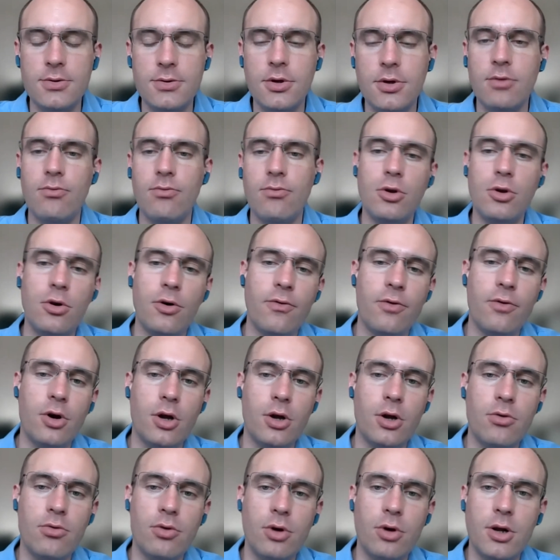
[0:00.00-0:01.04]
So it would go
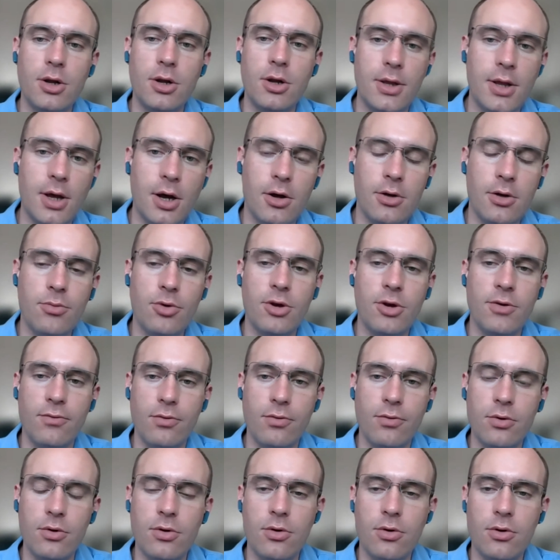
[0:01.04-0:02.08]
very quickly down, but it
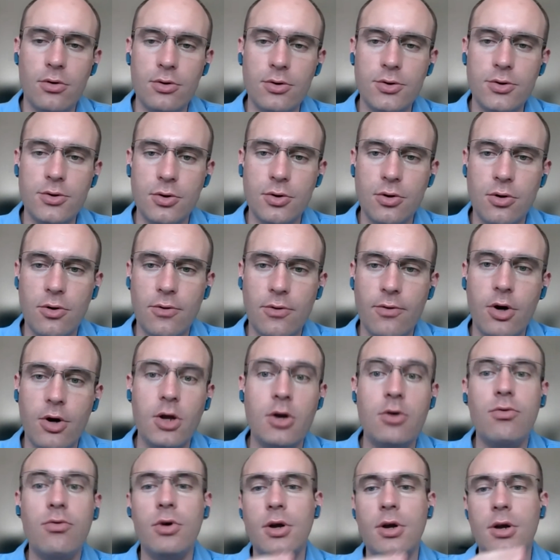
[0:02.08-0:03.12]
would also go
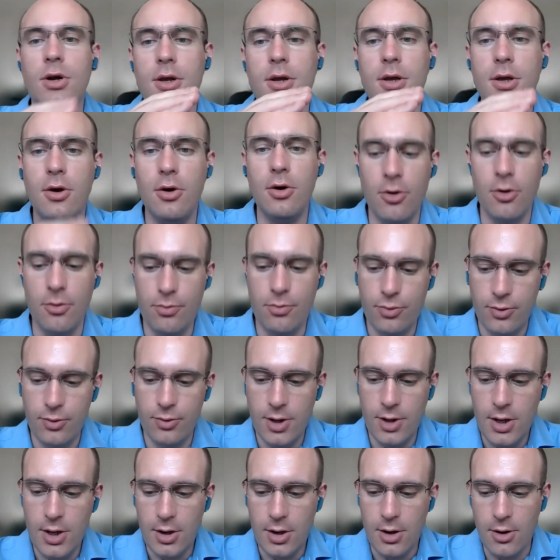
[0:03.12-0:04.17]
very quickly up
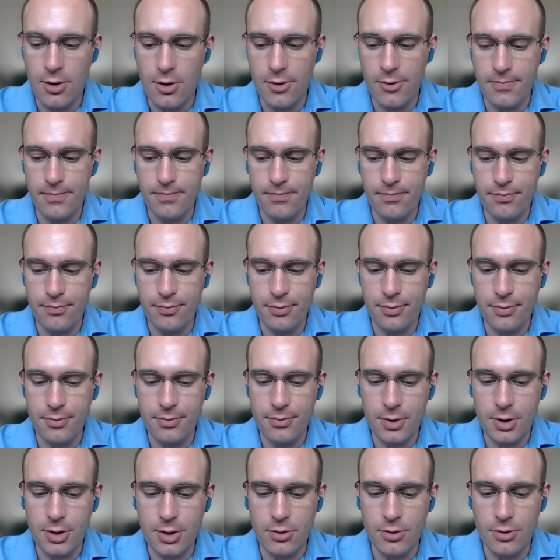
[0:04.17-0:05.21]

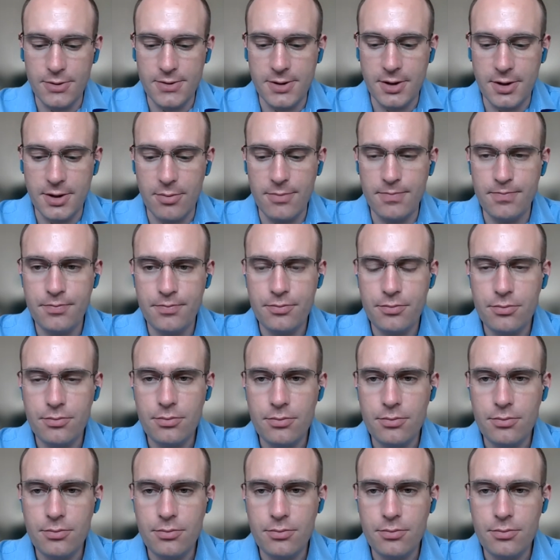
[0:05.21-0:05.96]
the same.